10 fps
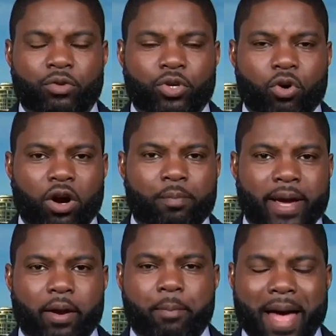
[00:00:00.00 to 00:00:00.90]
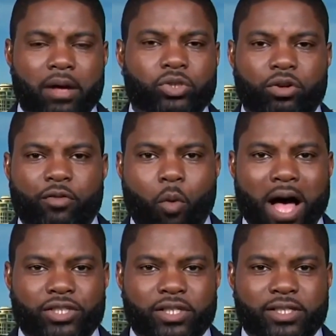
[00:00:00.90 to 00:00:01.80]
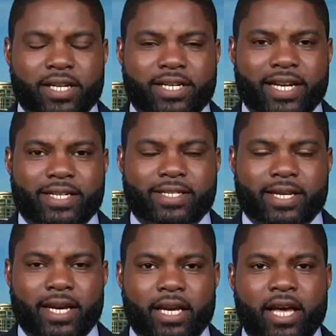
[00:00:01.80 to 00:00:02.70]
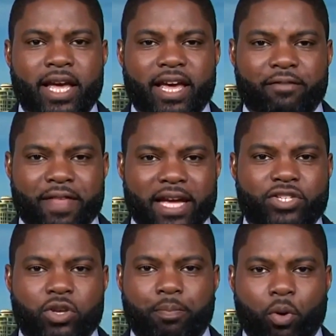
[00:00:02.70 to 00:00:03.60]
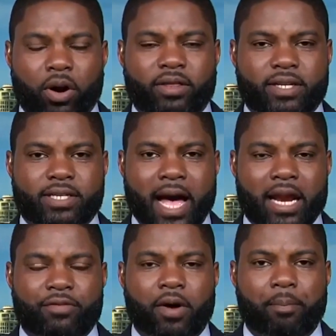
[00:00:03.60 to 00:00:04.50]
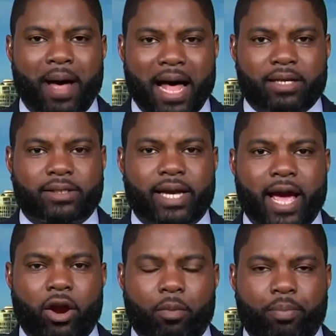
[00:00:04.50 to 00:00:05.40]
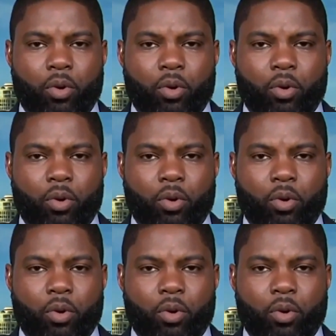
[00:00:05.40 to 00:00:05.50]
of New York, Mayor Bowser of Washington, D.C., if they support this kind of a policy at our